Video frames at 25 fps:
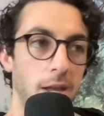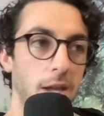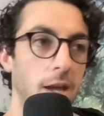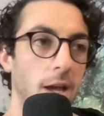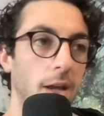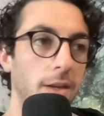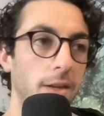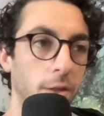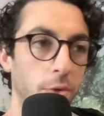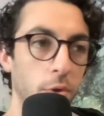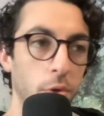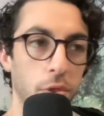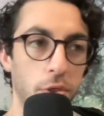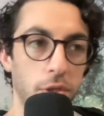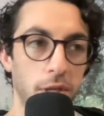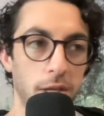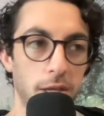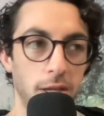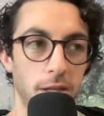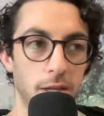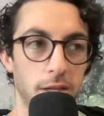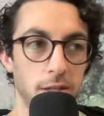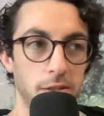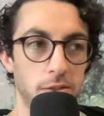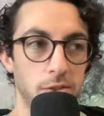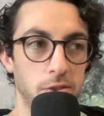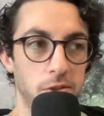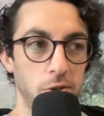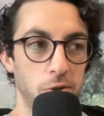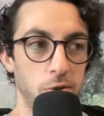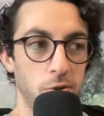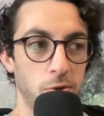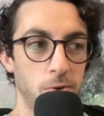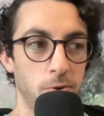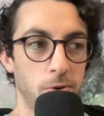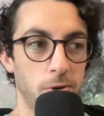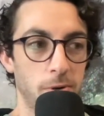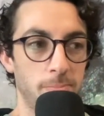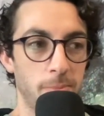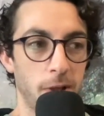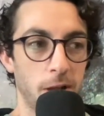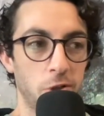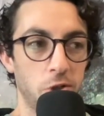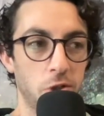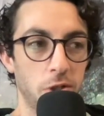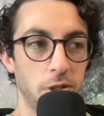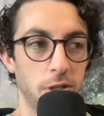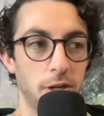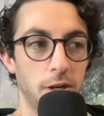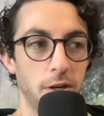Another thing to
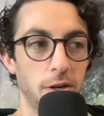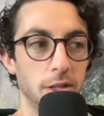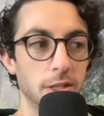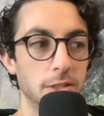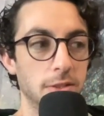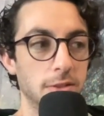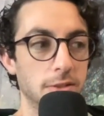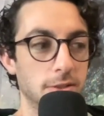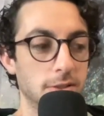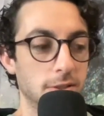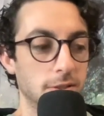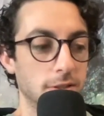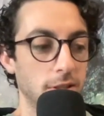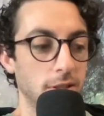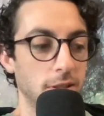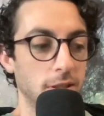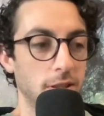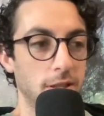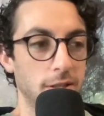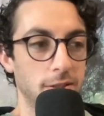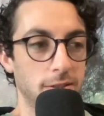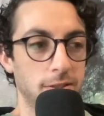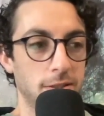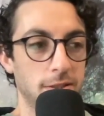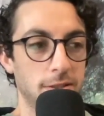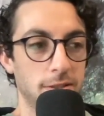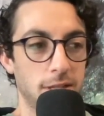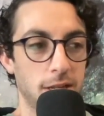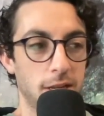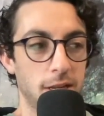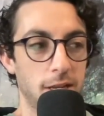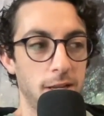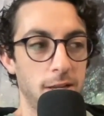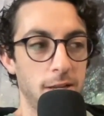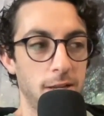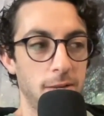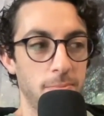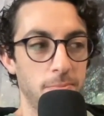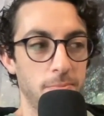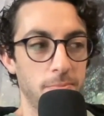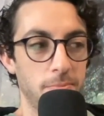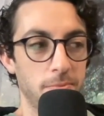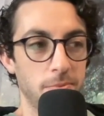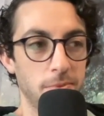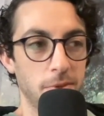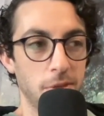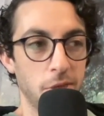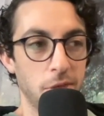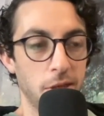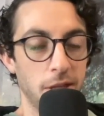mention here is this is a
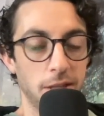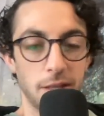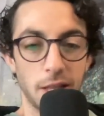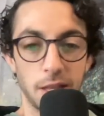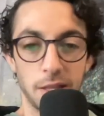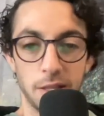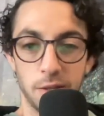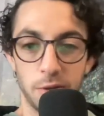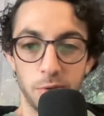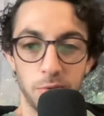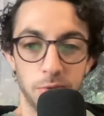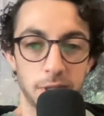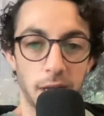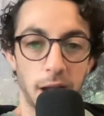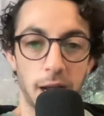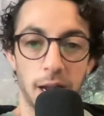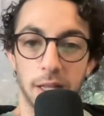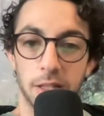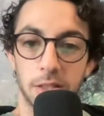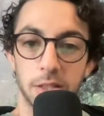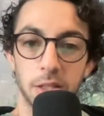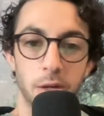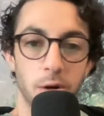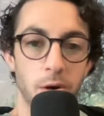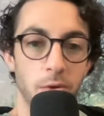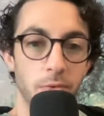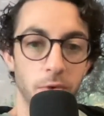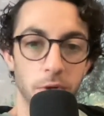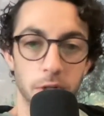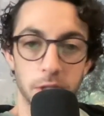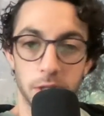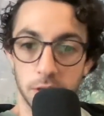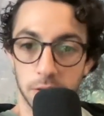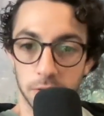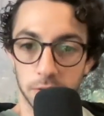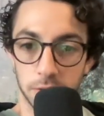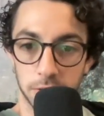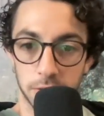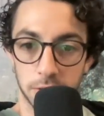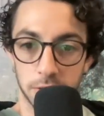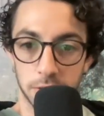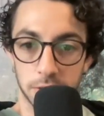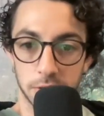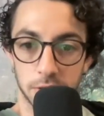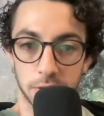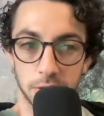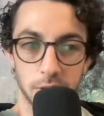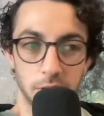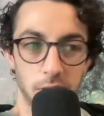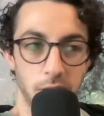thing that you dial in over years,
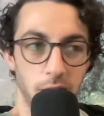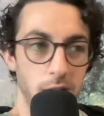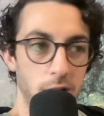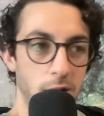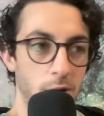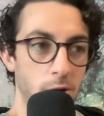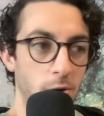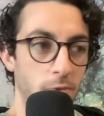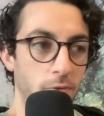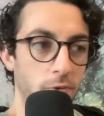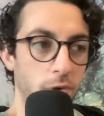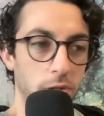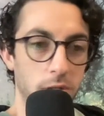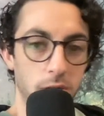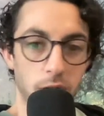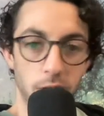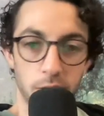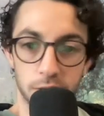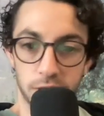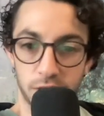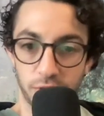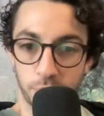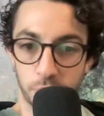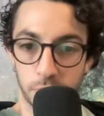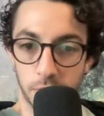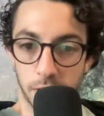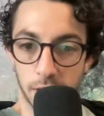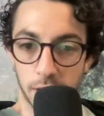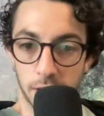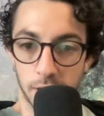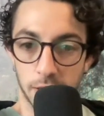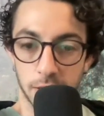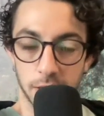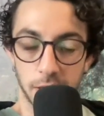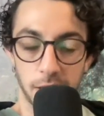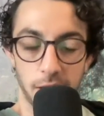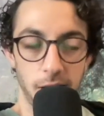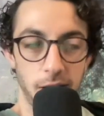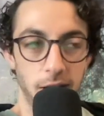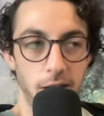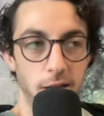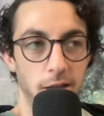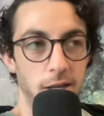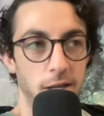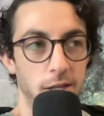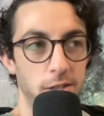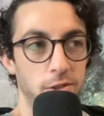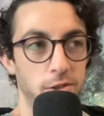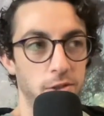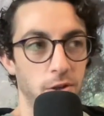over years of playing.
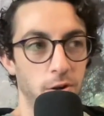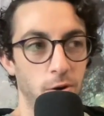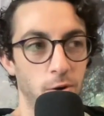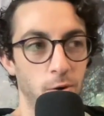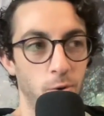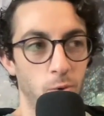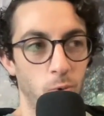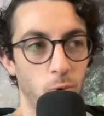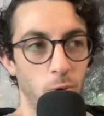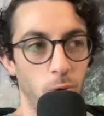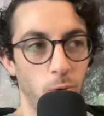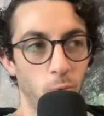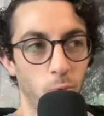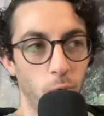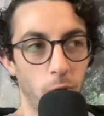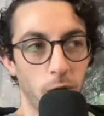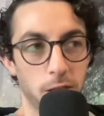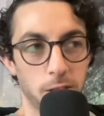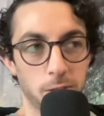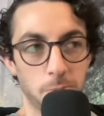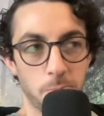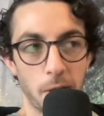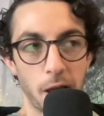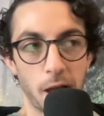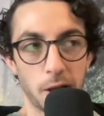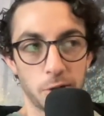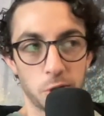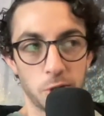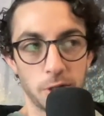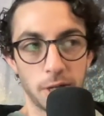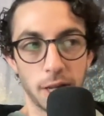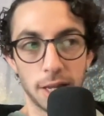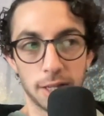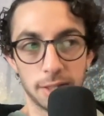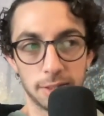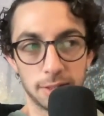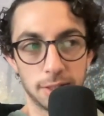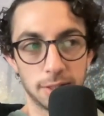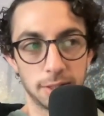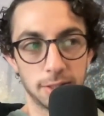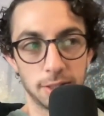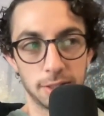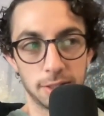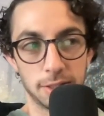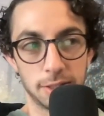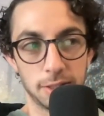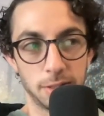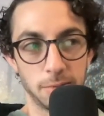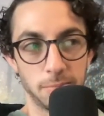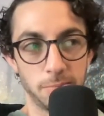So whereas Patrick has this
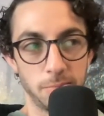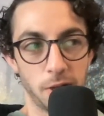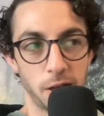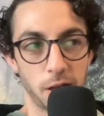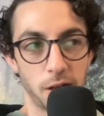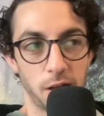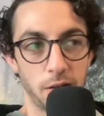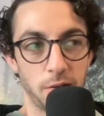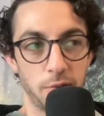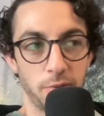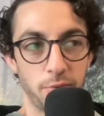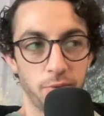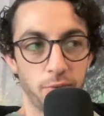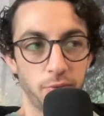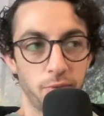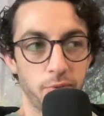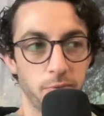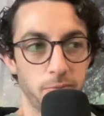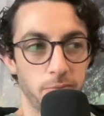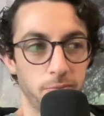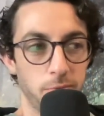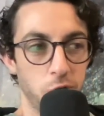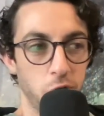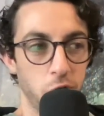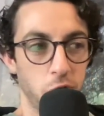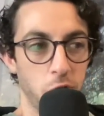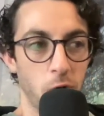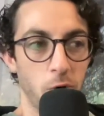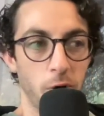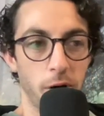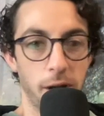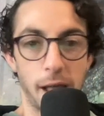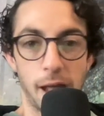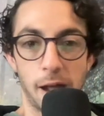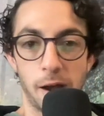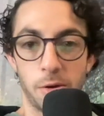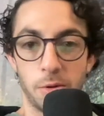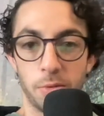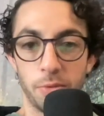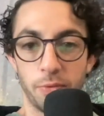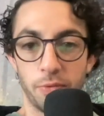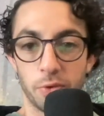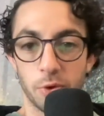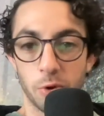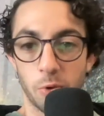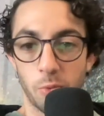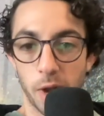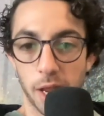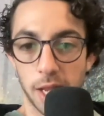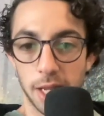system of showing out for
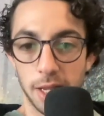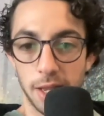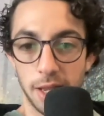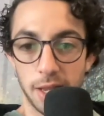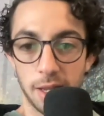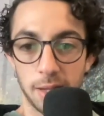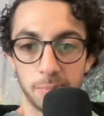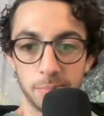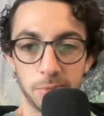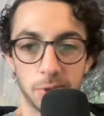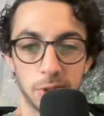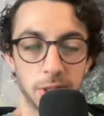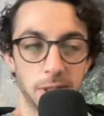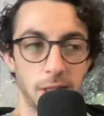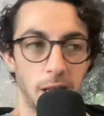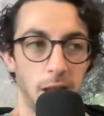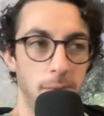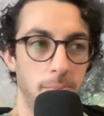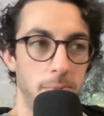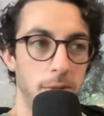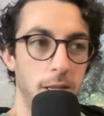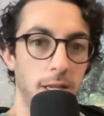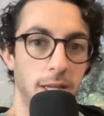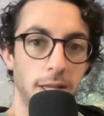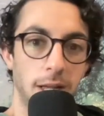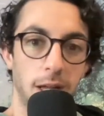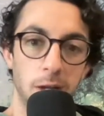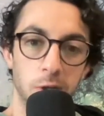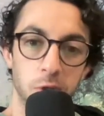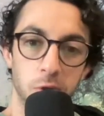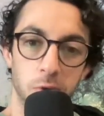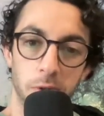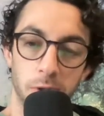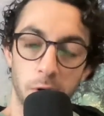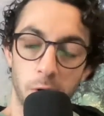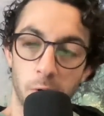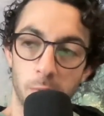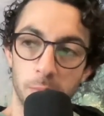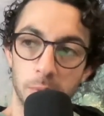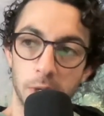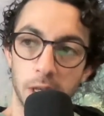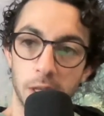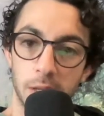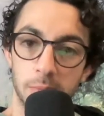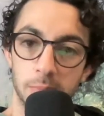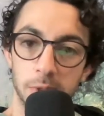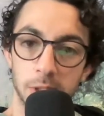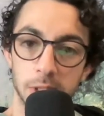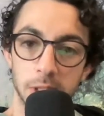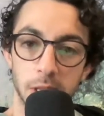away games and being casual at home
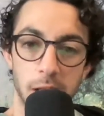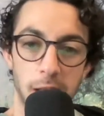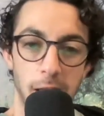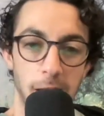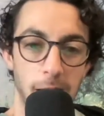games,